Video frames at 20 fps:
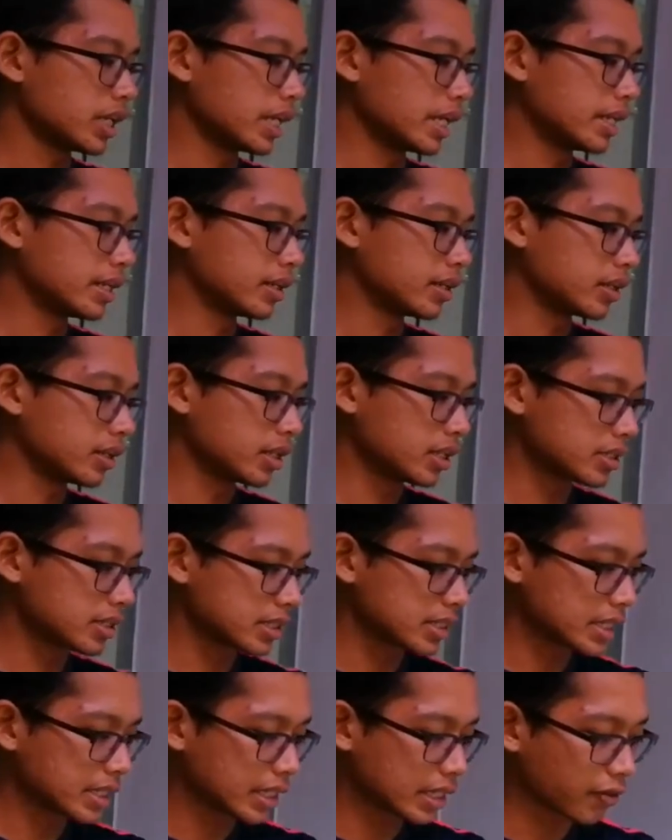in
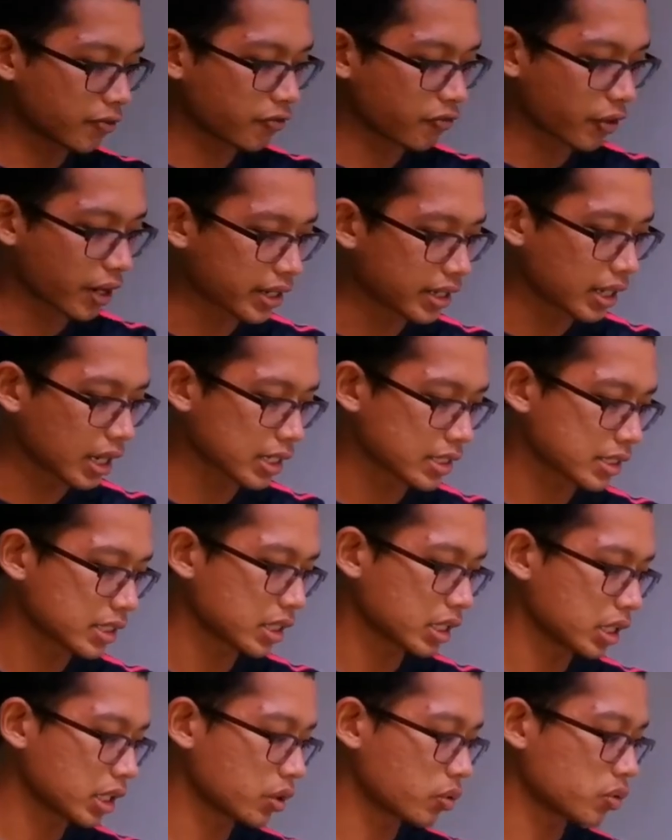this, the
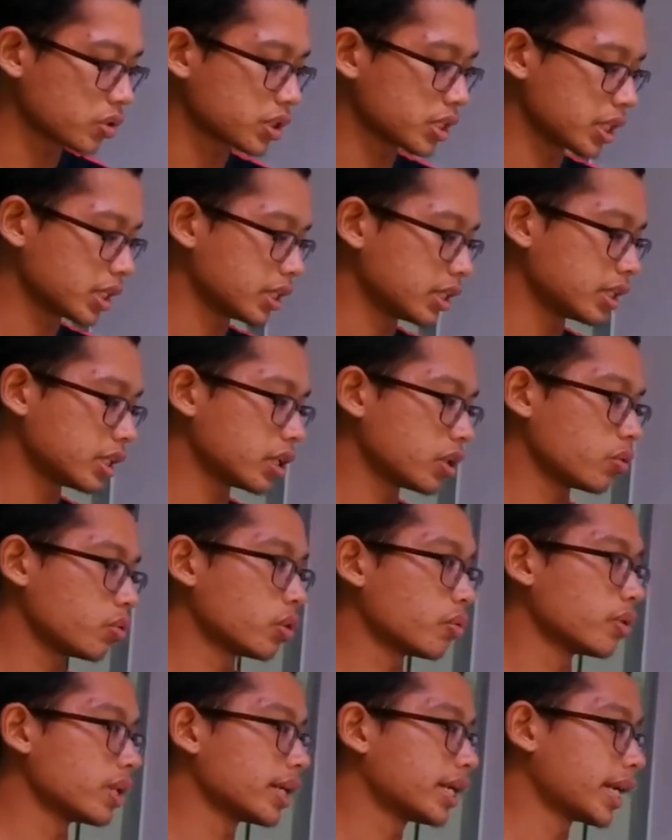finalized equation,
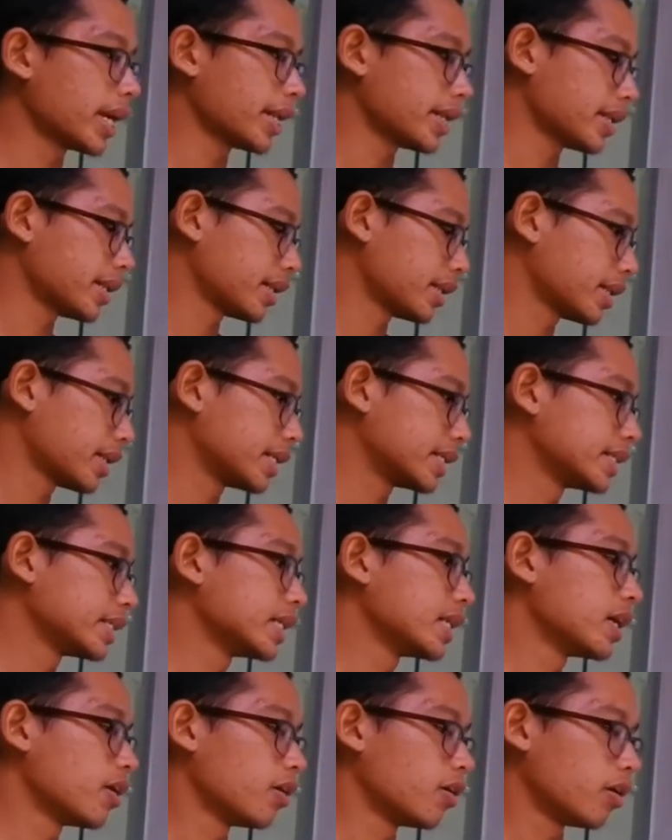we will get
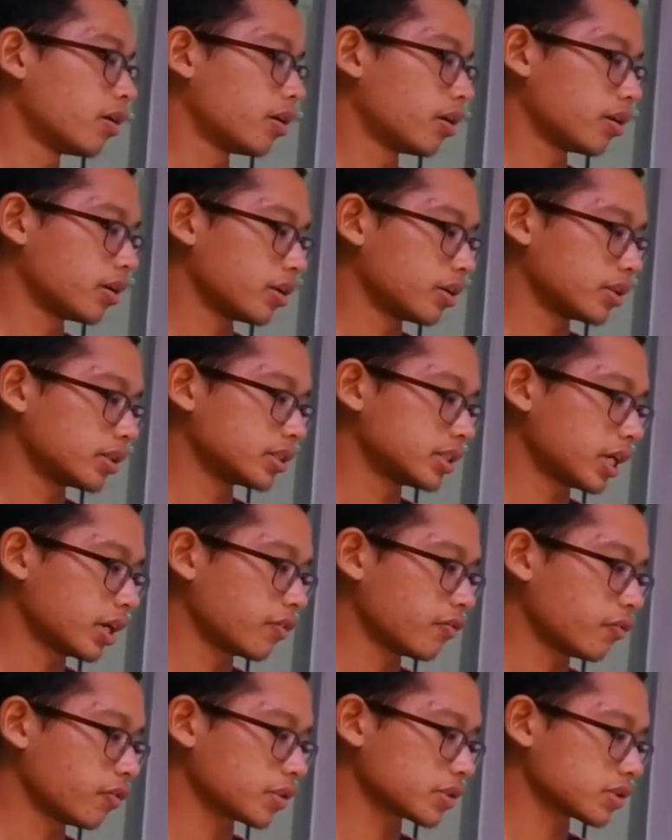the
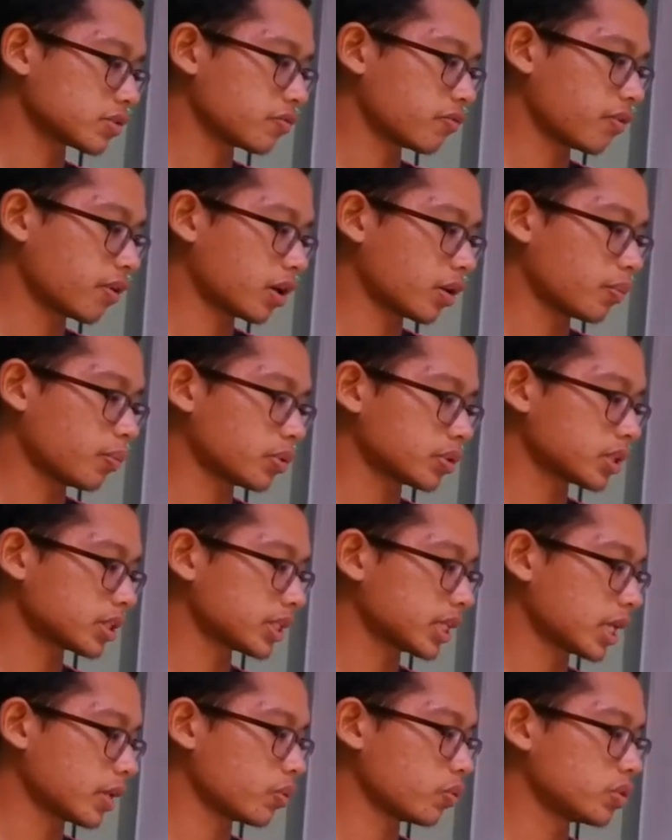drag force for the
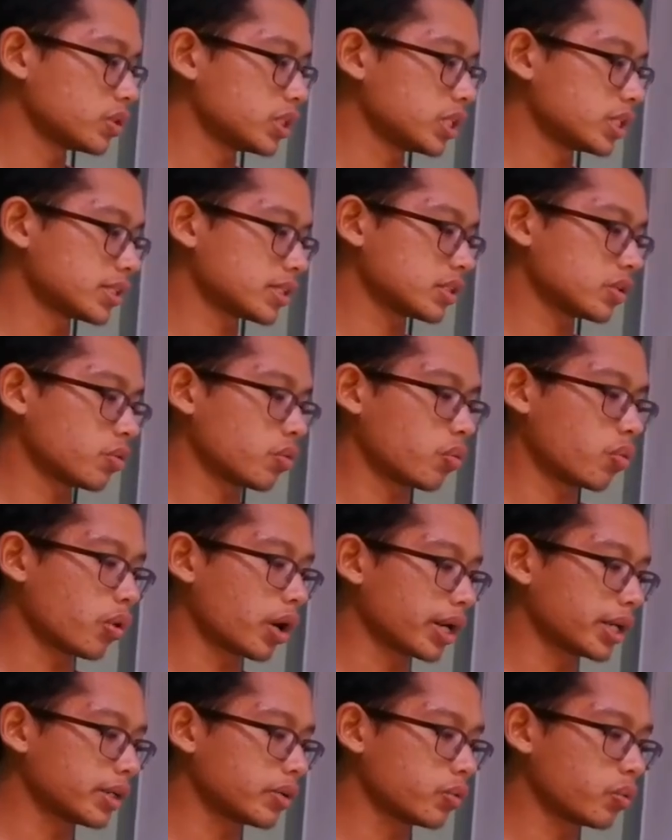prototype, which is
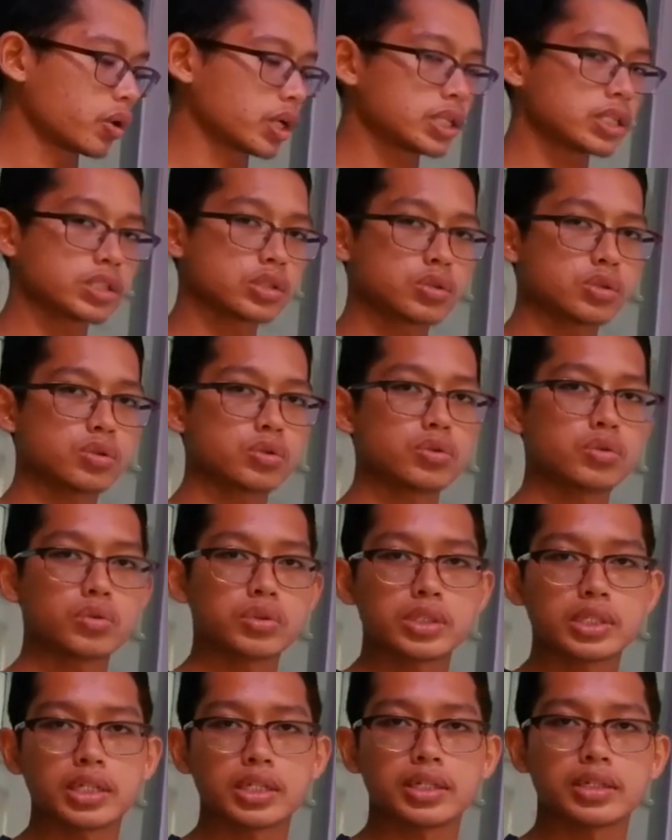112
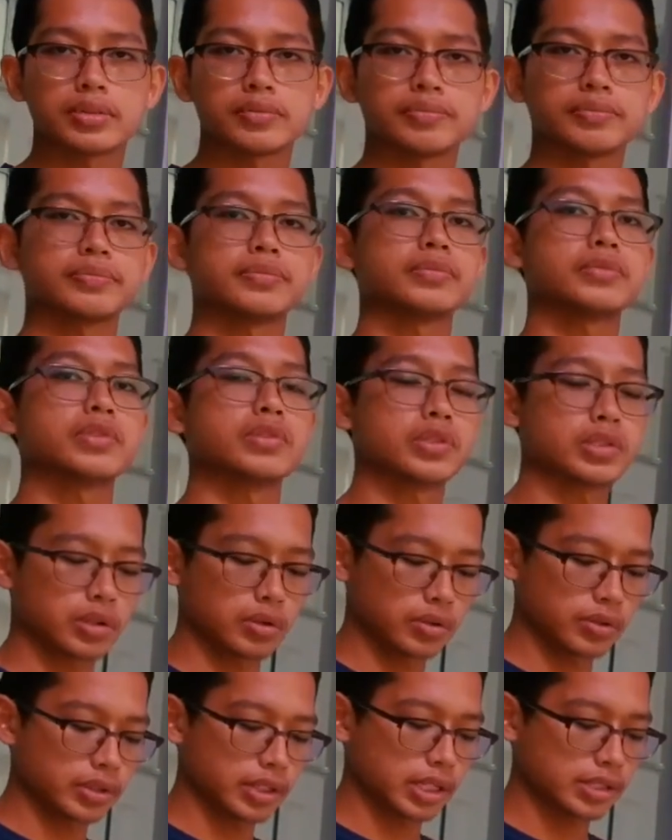Newton.
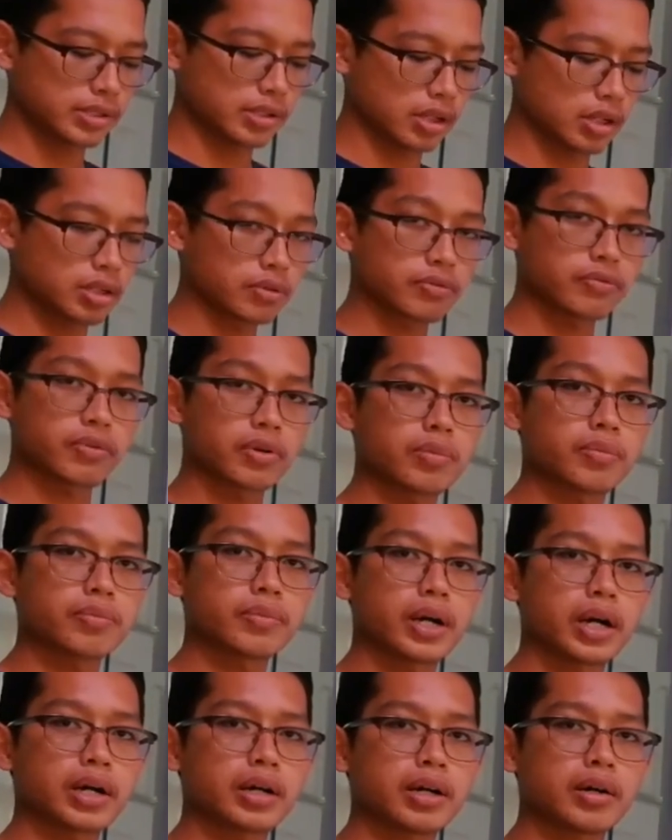So that's all from
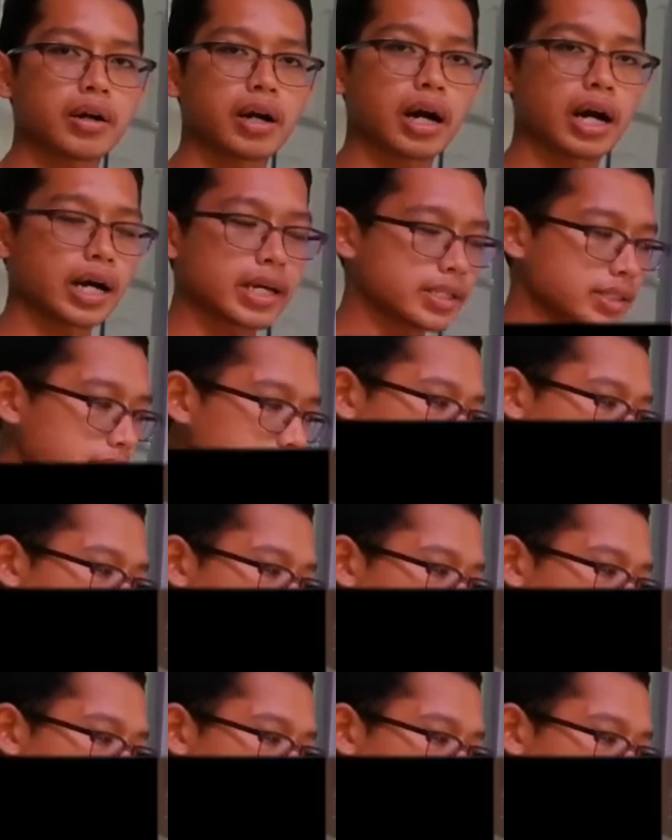I.